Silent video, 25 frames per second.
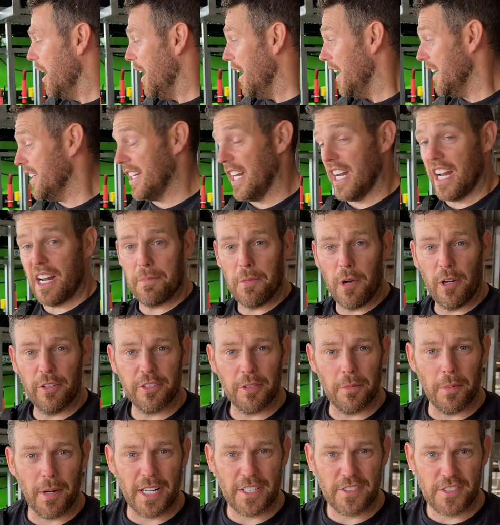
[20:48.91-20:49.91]
And then I'm off
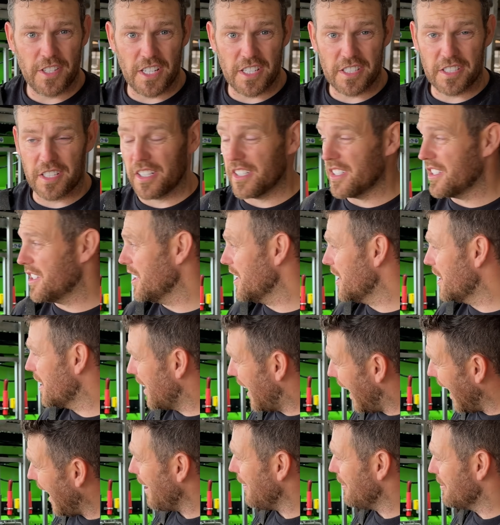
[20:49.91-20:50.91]
to Manchester to see
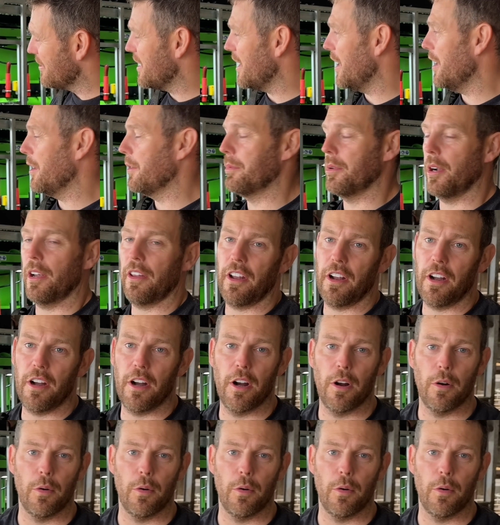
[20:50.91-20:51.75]
Kev's little brother